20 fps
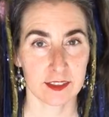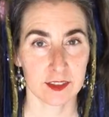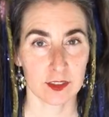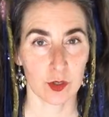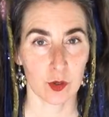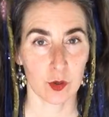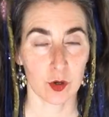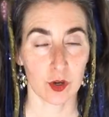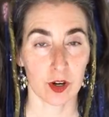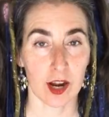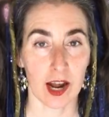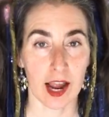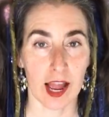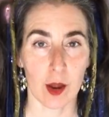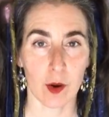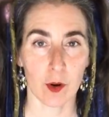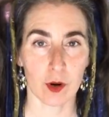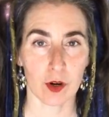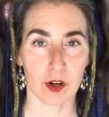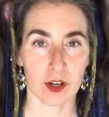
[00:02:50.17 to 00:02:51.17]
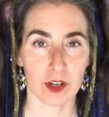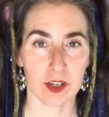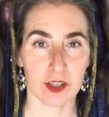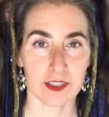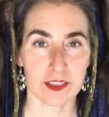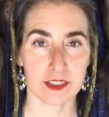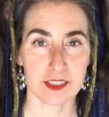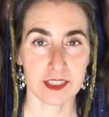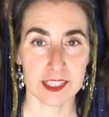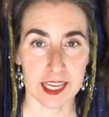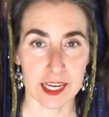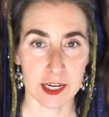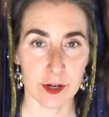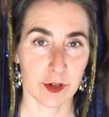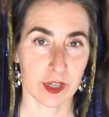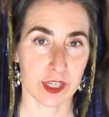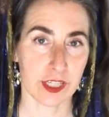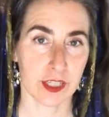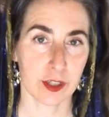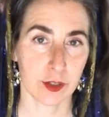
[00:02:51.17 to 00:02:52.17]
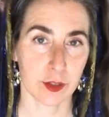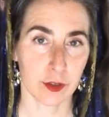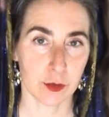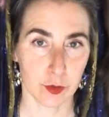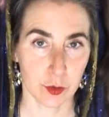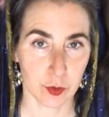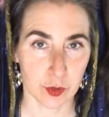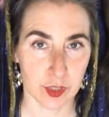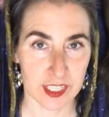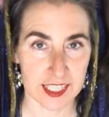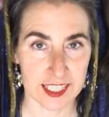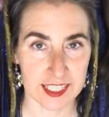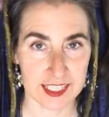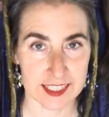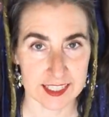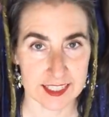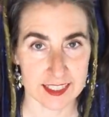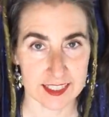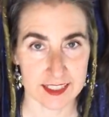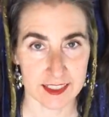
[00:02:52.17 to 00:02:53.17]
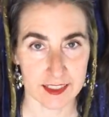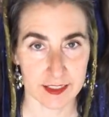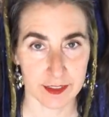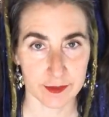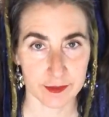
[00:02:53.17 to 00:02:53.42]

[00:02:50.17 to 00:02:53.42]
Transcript: or our sacred routines.